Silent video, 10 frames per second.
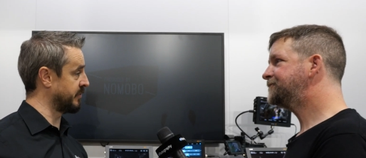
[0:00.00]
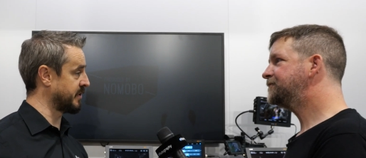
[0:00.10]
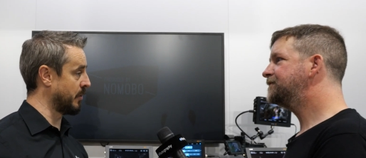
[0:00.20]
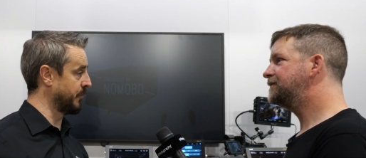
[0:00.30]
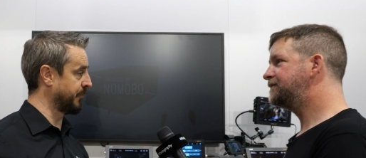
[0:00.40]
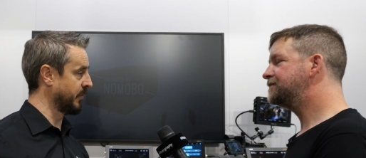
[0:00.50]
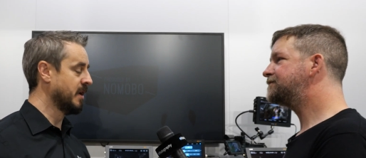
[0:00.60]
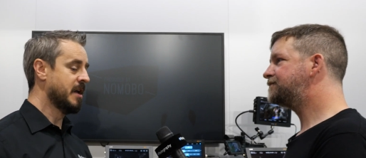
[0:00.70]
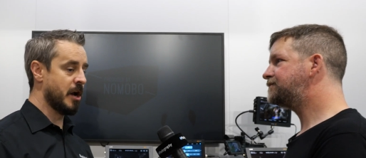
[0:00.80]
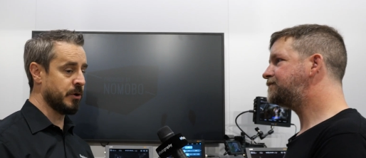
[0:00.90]
Speaker 1: to resolve.
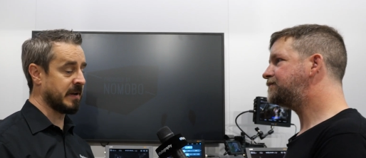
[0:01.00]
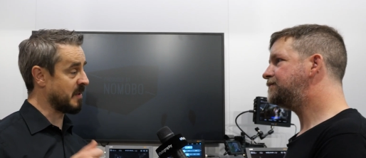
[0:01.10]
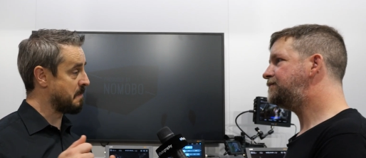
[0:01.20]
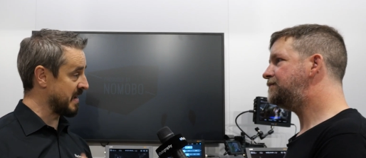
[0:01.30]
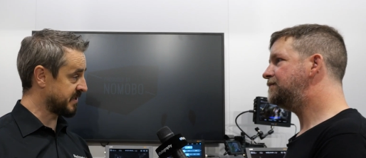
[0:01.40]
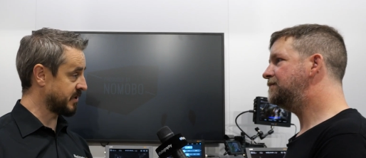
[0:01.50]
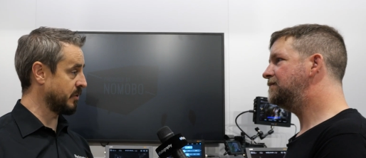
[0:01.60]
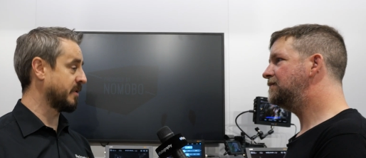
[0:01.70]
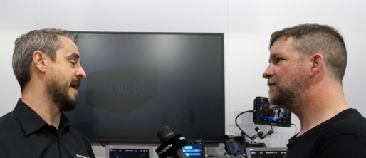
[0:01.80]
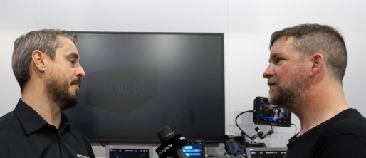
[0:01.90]
And you get the best of
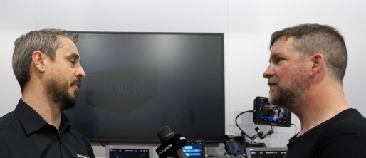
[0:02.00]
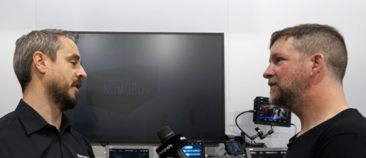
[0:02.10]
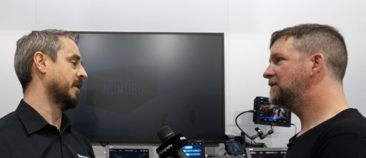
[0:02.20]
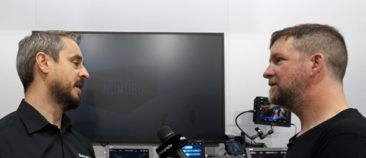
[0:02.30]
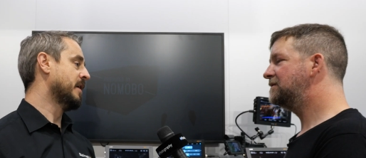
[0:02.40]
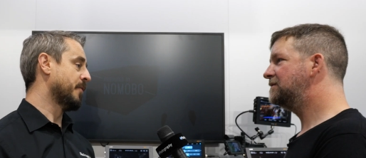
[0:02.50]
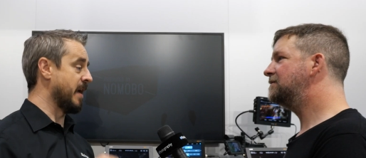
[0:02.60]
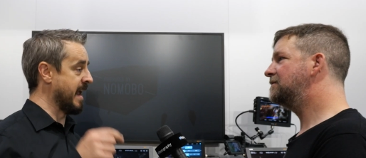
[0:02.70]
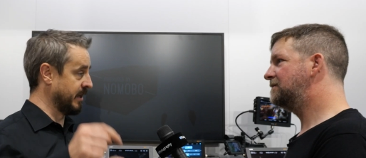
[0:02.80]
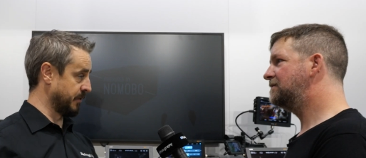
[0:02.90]
your camera
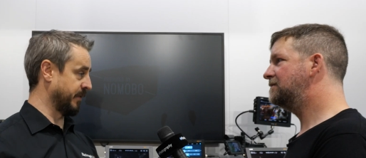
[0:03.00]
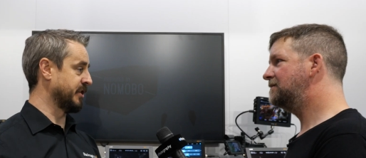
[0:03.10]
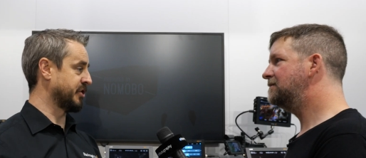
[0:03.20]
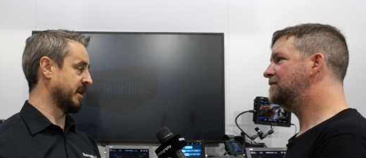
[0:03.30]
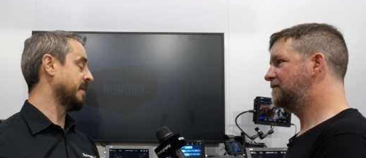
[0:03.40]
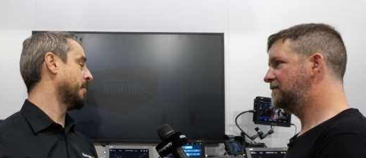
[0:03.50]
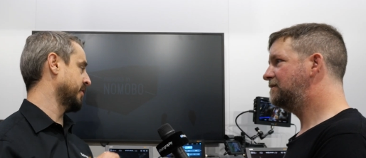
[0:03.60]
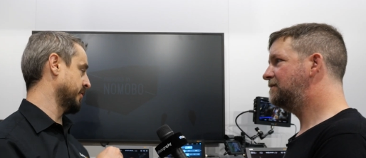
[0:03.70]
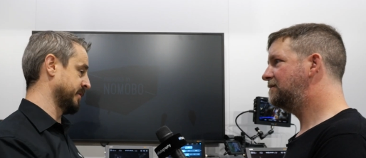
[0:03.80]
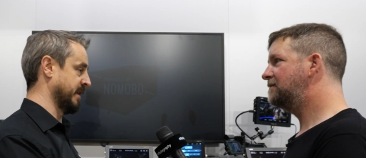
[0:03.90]
in DaVinci by
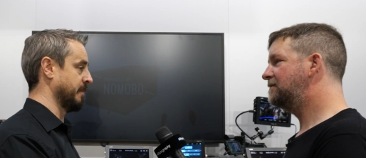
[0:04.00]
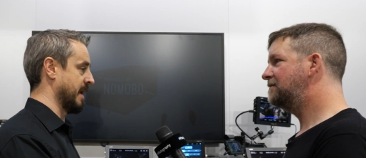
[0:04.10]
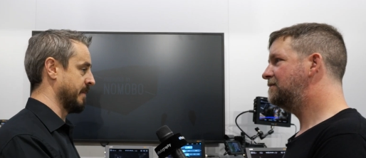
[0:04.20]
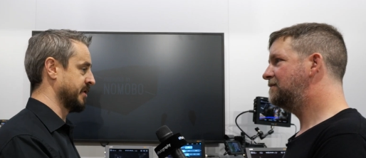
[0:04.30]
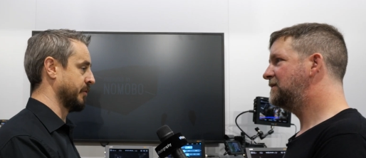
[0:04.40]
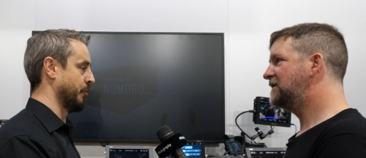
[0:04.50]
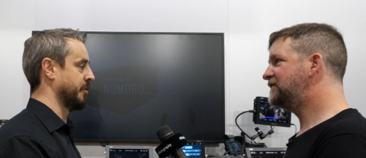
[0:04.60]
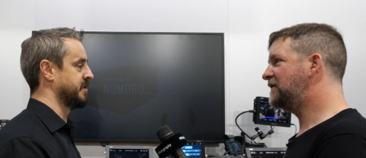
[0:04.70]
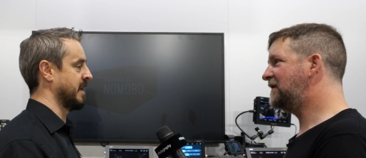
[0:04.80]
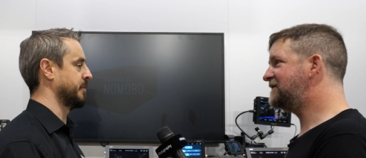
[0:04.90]
using Blackmagic
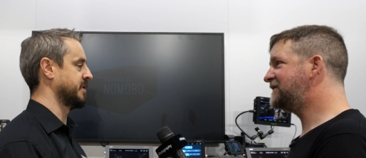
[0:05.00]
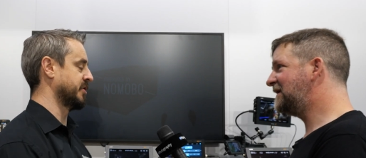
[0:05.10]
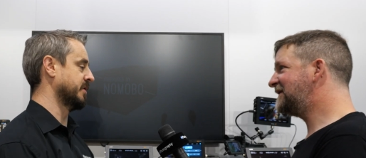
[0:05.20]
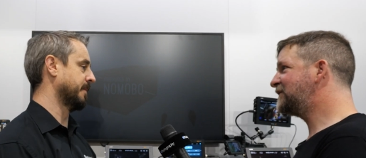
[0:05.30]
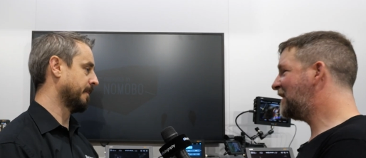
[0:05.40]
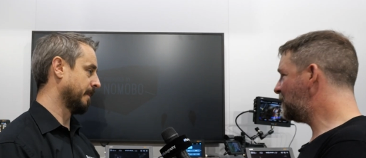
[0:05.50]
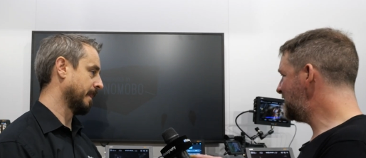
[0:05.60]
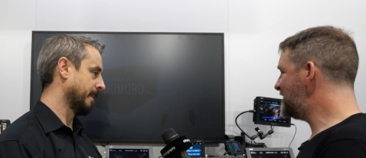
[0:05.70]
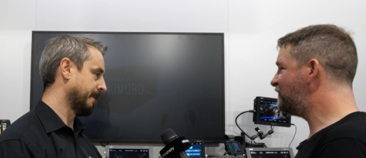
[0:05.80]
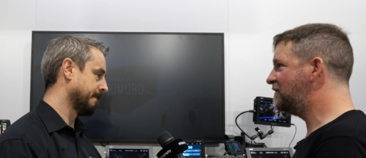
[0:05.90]
Raw So that's
Speaker 2: why
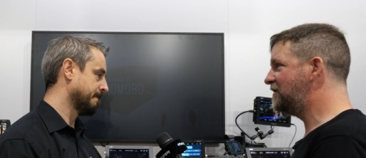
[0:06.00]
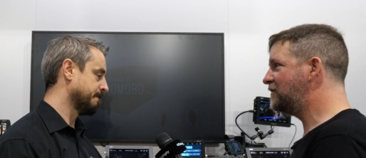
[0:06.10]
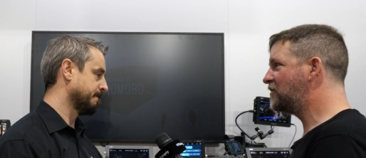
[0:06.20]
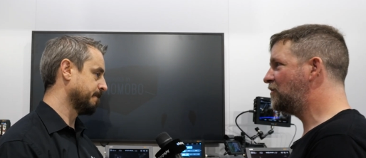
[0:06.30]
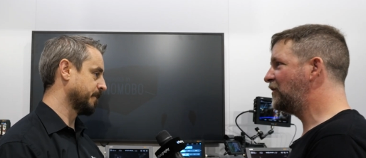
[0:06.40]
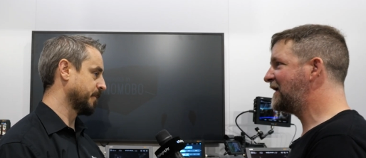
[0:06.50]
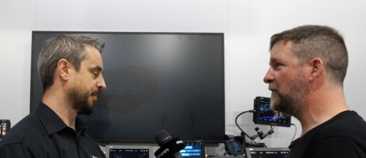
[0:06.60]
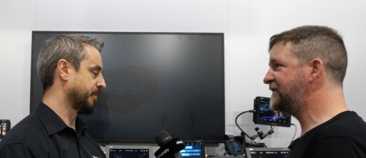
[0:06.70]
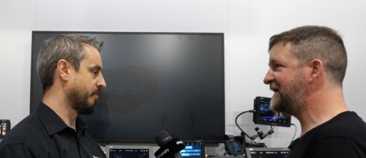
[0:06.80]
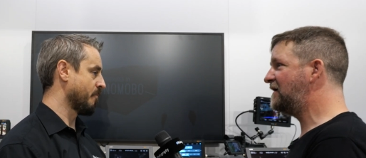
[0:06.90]
whenever a newcomer
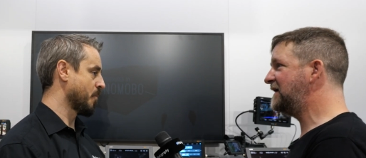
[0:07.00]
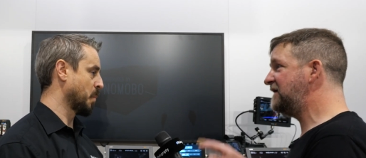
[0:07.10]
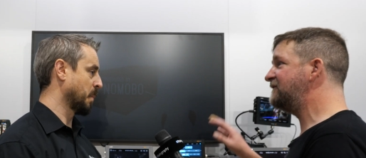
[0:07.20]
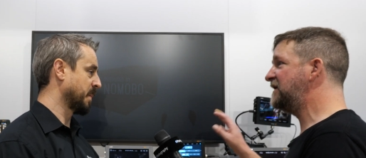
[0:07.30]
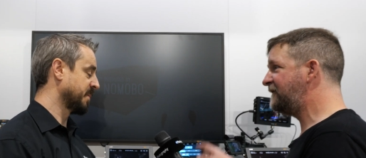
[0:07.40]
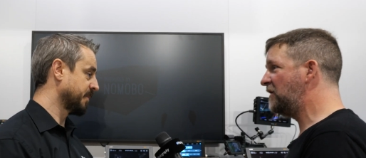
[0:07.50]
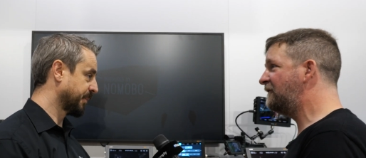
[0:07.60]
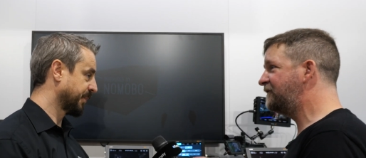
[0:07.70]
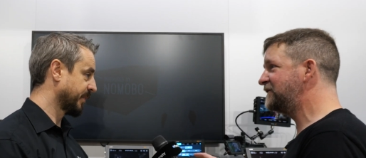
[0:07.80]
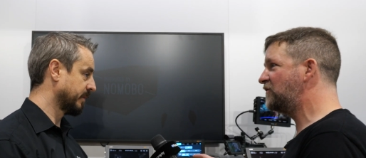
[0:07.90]
comes out, even if it
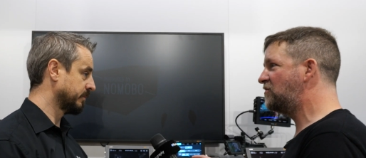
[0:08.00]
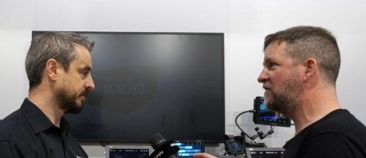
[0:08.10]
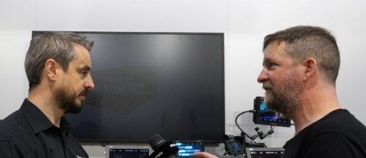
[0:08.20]
offers RAW